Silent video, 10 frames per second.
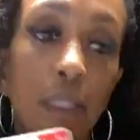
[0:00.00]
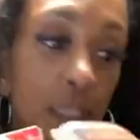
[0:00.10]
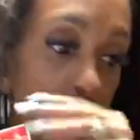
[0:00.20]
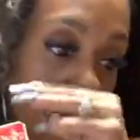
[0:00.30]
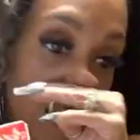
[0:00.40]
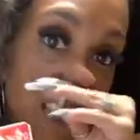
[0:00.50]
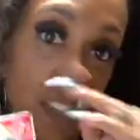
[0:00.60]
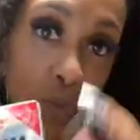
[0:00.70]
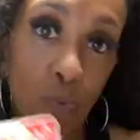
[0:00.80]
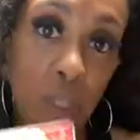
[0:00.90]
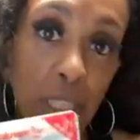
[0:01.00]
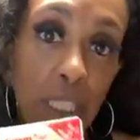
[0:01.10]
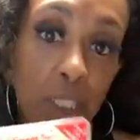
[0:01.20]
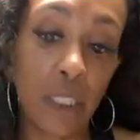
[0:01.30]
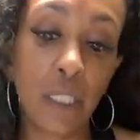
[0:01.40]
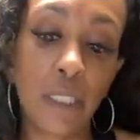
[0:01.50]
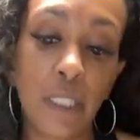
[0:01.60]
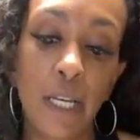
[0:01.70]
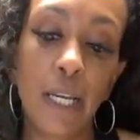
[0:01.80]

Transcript: this is really good.